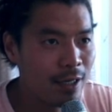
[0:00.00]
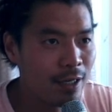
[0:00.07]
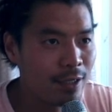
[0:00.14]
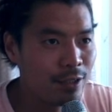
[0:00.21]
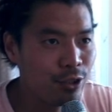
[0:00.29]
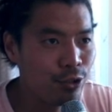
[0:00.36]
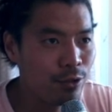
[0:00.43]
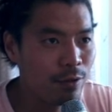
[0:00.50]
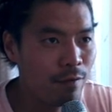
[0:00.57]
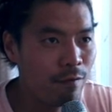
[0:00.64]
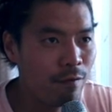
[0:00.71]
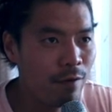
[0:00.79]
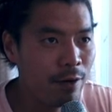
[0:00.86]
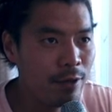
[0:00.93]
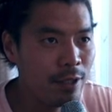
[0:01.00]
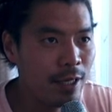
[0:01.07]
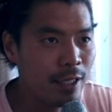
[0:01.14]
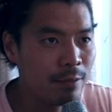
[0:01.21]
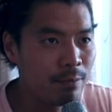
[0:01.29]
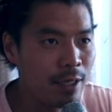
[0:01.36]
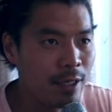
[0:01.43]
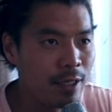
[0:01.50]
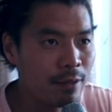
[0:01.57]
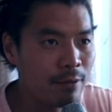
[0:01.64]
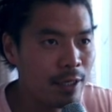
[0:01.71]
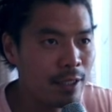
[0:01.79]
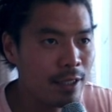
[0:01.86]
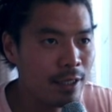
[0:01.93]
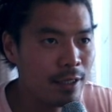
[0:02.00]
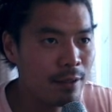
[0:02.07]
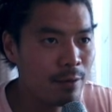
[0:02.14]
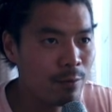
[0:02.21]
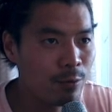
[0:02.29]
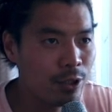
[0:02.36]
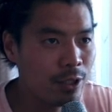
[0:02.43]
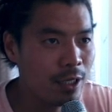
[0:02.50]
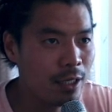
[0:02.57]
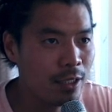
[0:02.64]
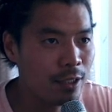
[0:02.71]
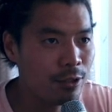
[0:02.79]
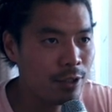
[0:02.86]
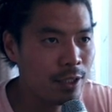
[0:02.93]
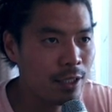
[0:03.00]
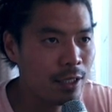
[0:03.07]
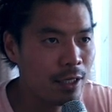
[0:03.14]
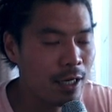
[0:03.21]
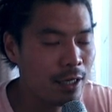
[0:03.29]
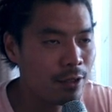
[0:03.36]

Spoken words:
until the very last minute, right? Like, which is kind of interesting. I